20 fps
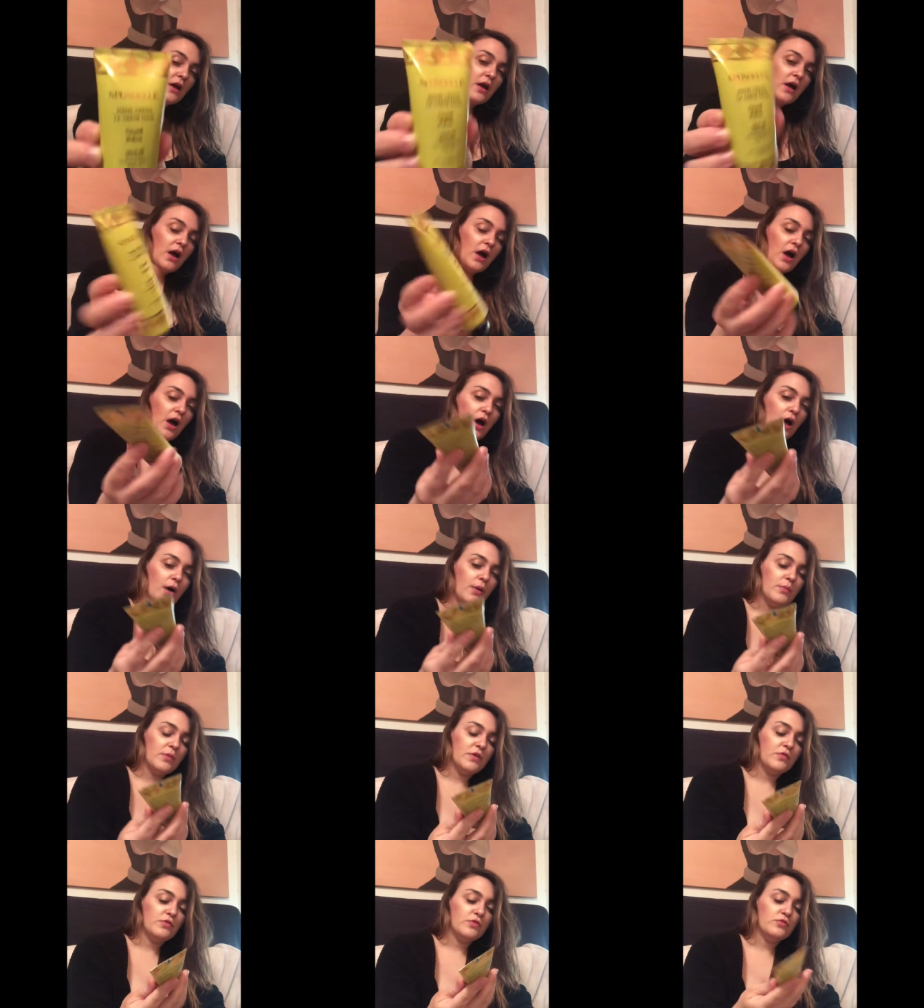Um,
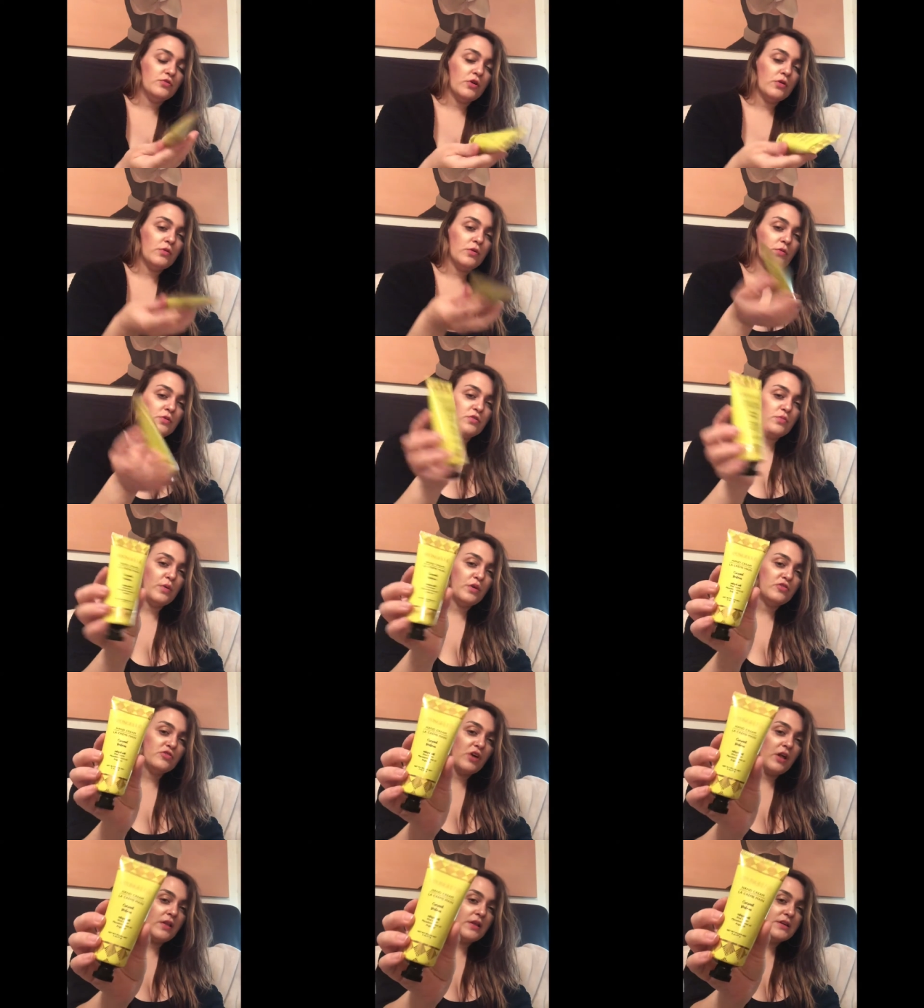if you don't know what
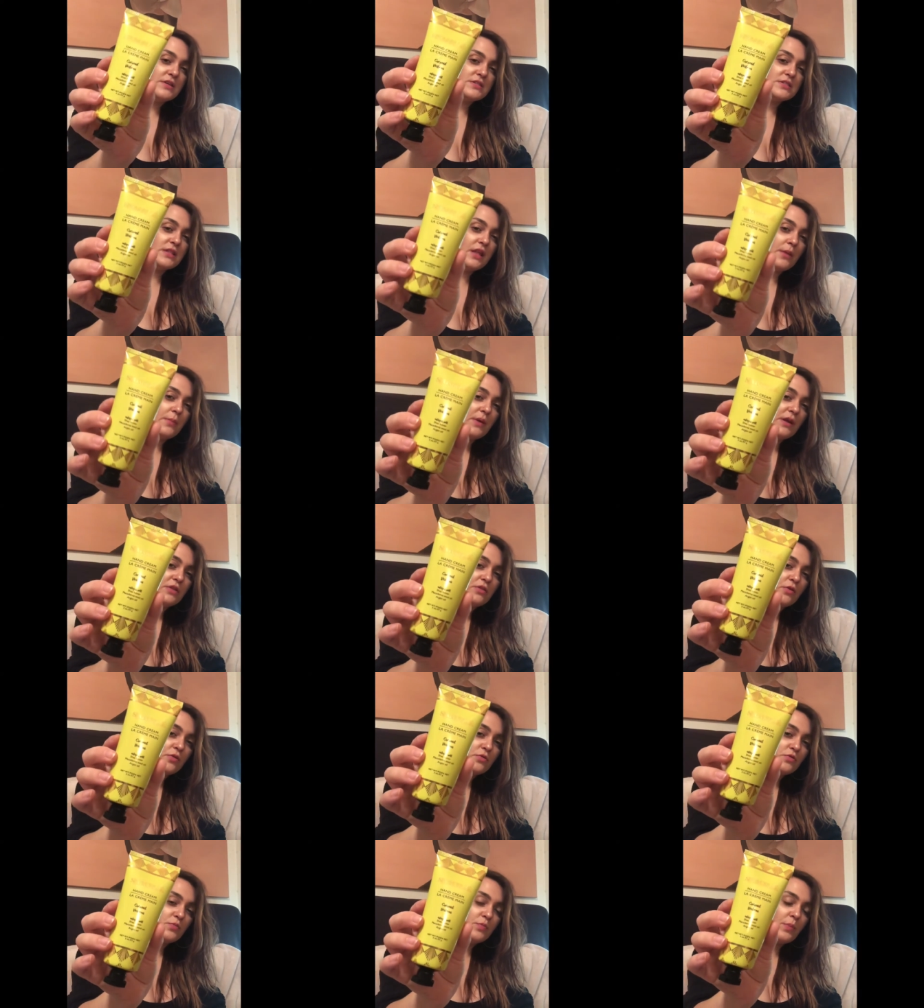Spongel is, they make
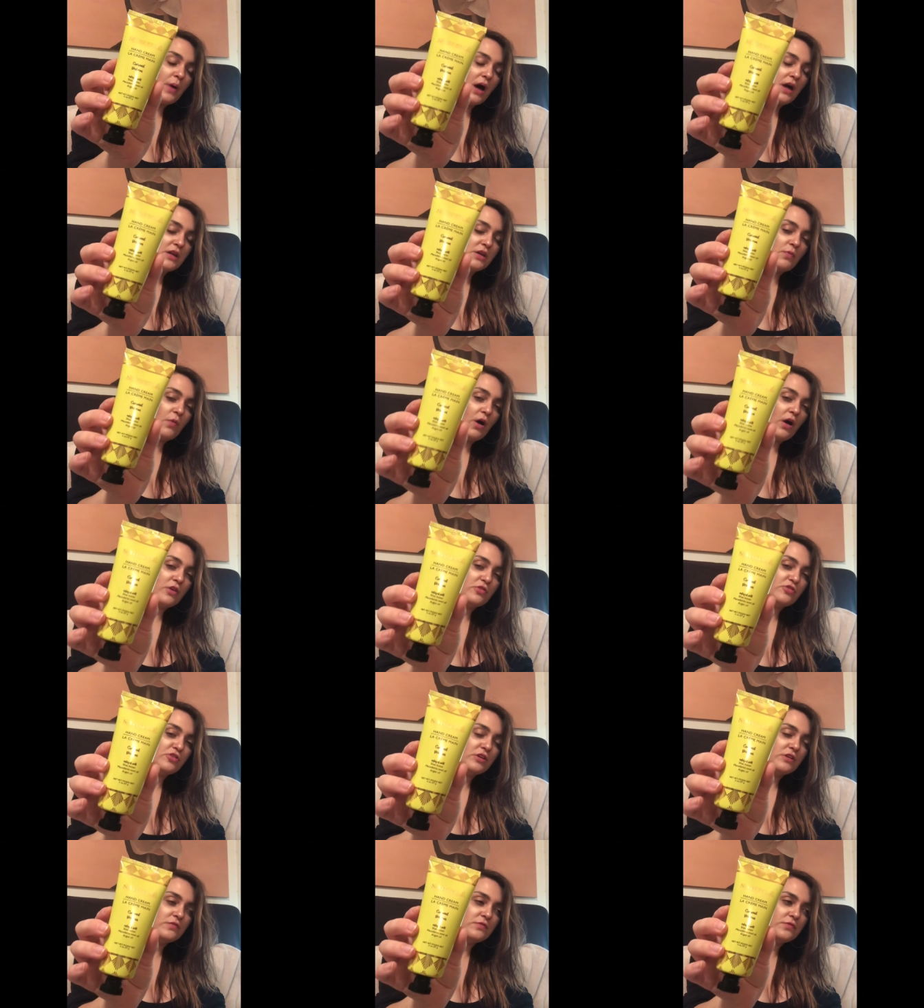those body wash
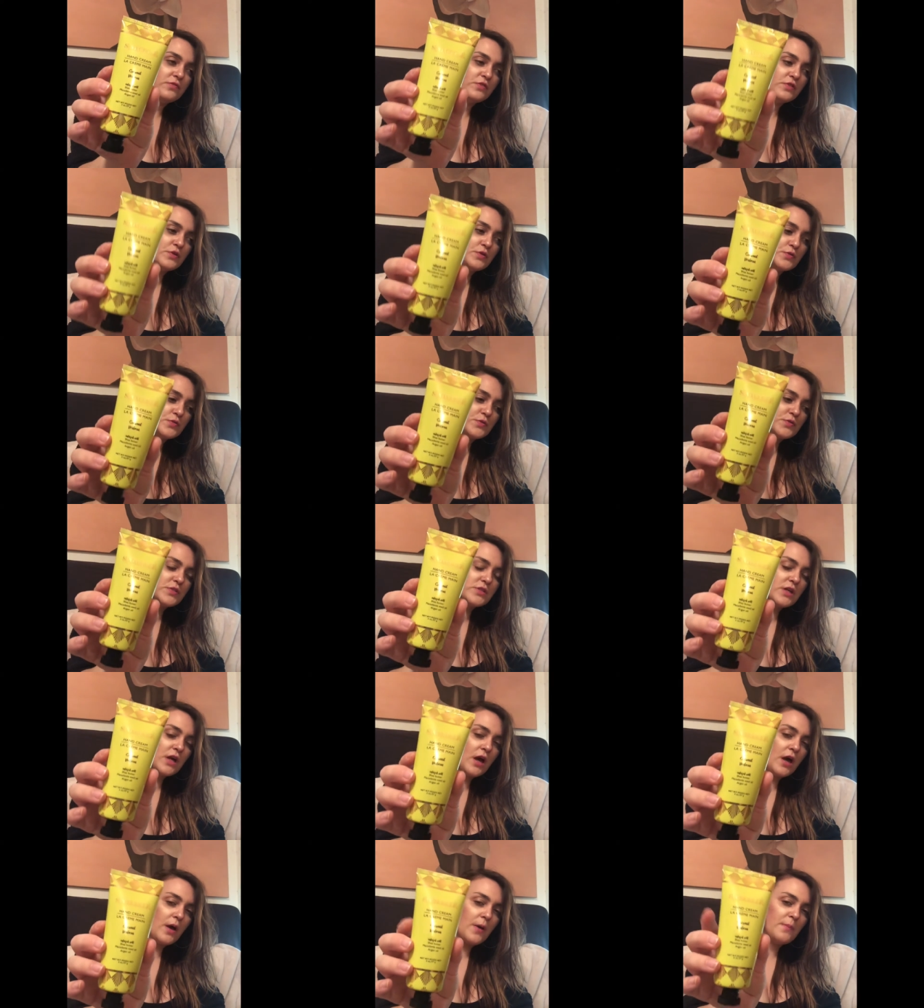infused
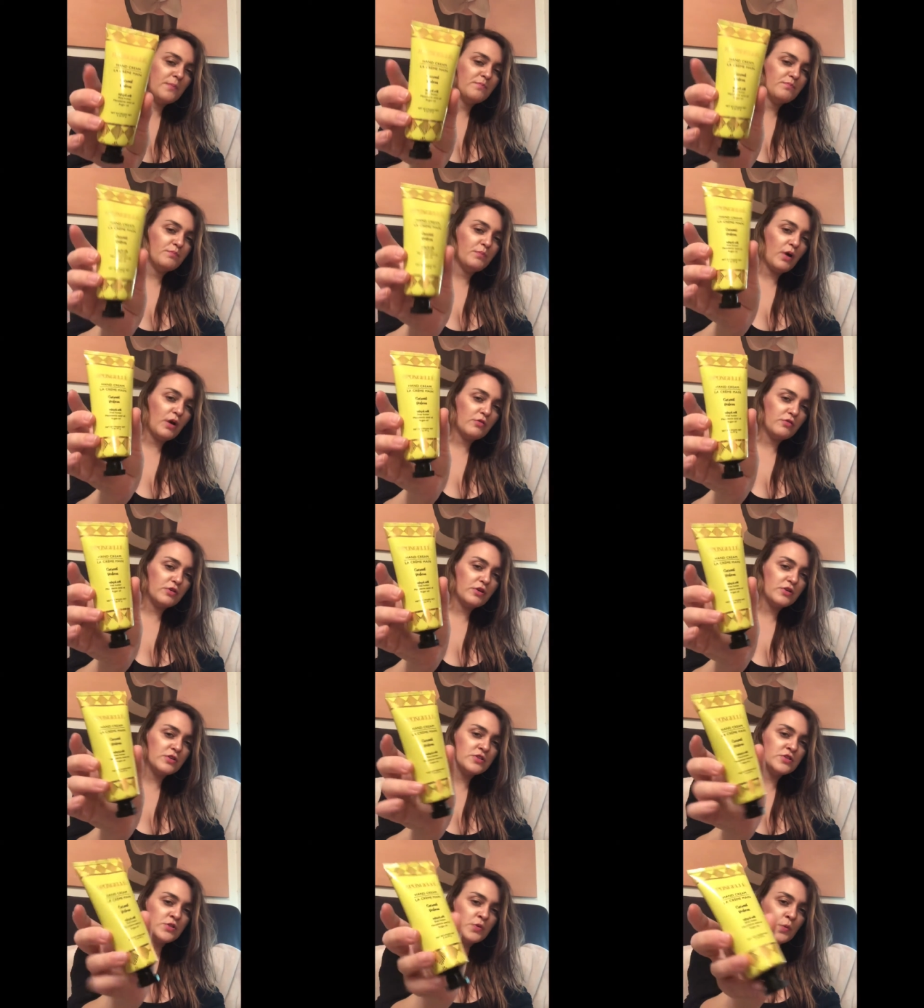um,
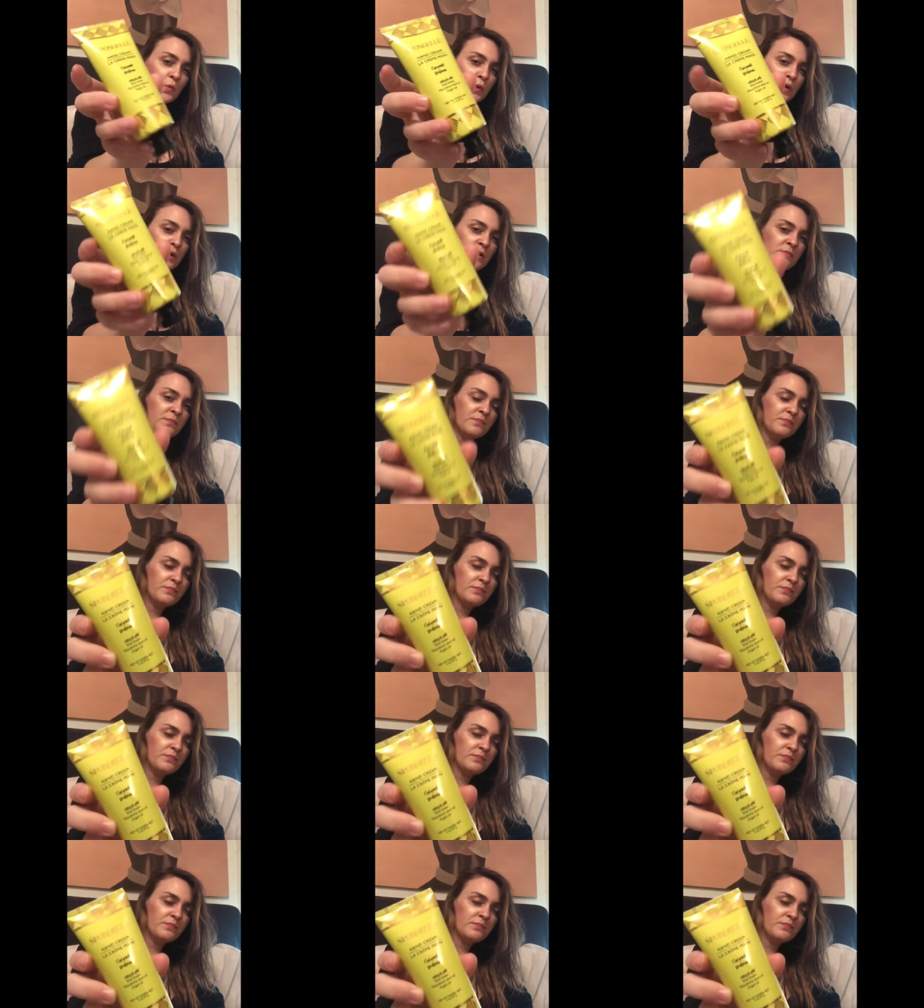buffers or